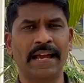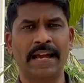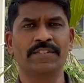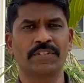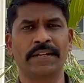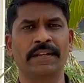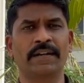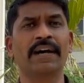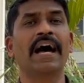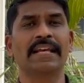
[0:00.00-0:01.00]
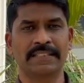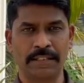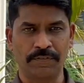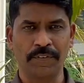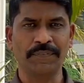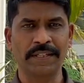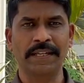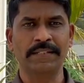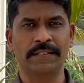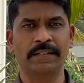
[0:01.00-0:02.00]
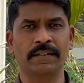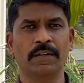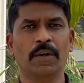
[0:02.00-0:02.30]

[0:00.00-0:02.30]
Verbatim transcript: and China as the fifth nation